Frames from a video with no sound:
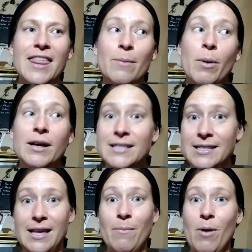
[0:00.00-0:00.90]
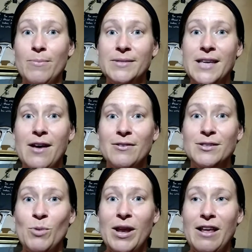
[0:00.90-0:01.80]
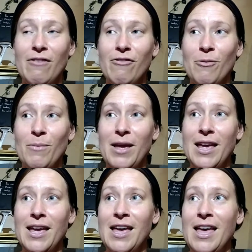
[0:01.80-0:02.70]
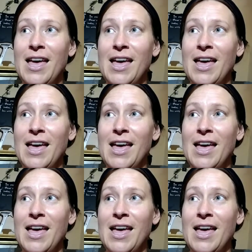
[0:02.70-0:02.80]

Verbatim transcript: The box is at mom's house waiting for me.